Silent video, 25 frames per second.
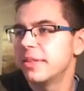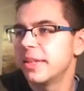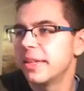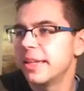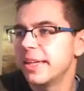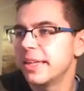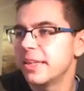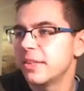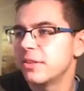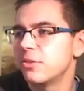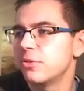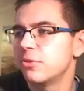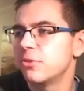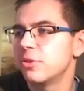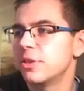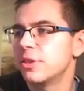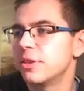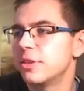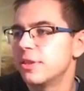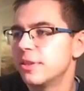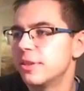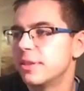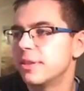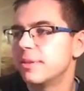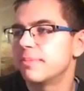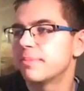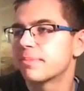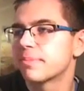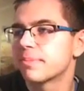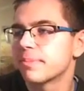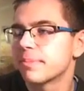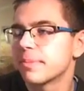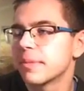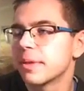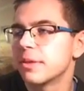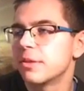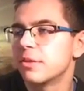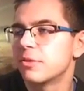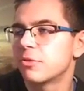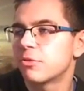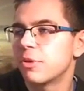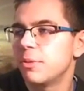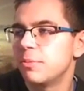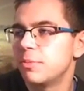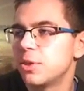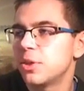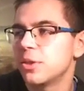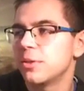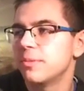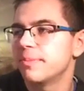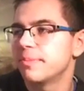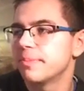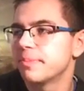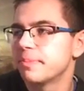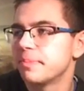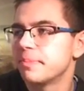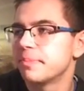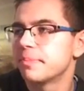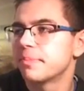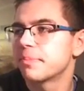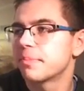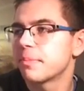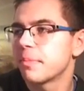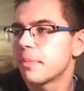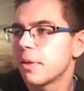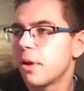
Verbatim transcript: the link into the um, description.